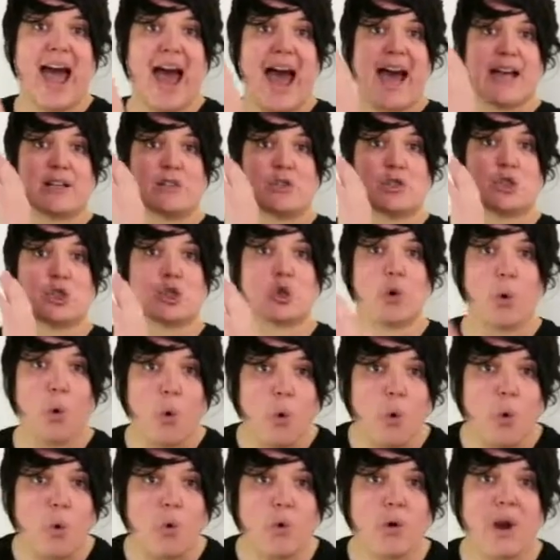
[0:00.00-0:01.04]
at
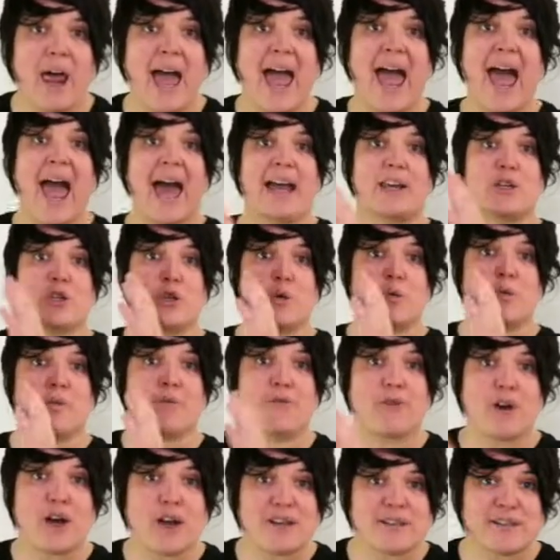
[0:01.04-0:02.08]
school and
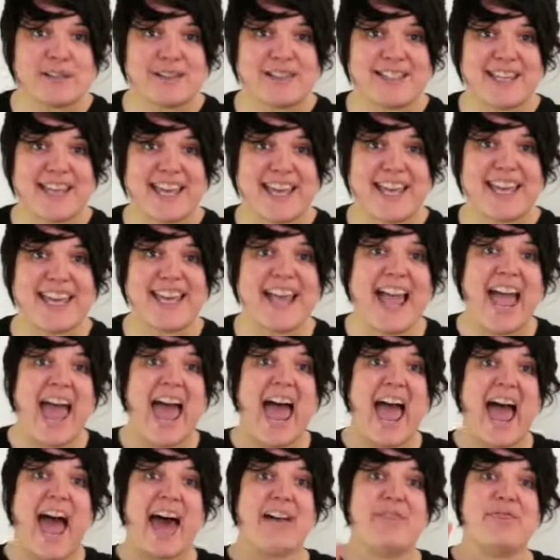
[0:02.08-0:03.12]
university
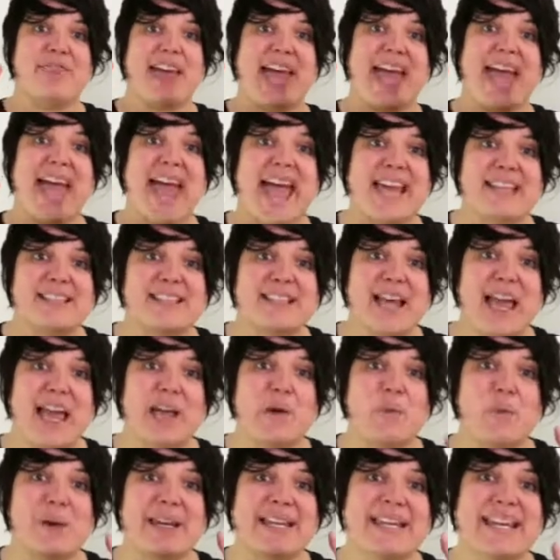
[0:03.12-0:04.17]
and the
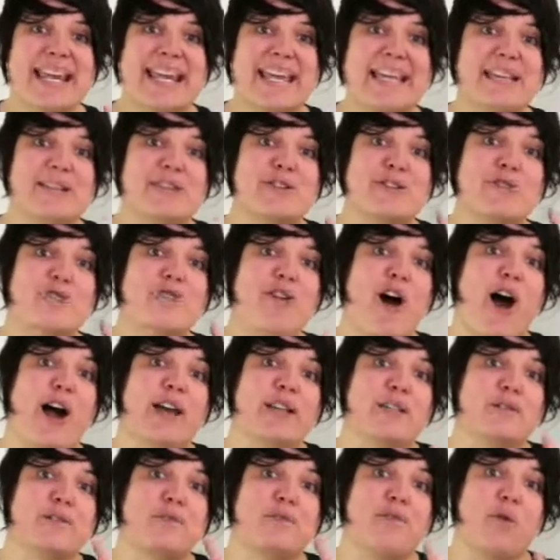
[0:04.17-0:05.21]
essay we need to
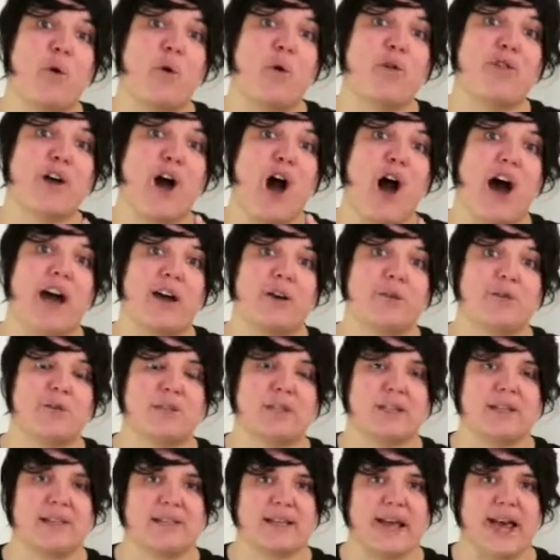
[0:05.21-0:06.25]
write for the IELTS
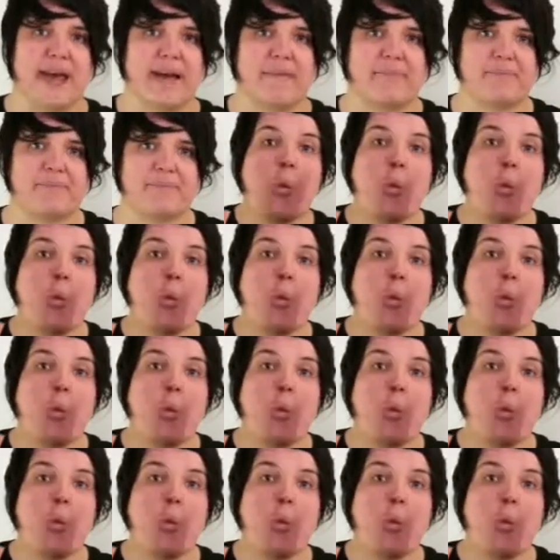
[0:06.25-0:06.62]
exam.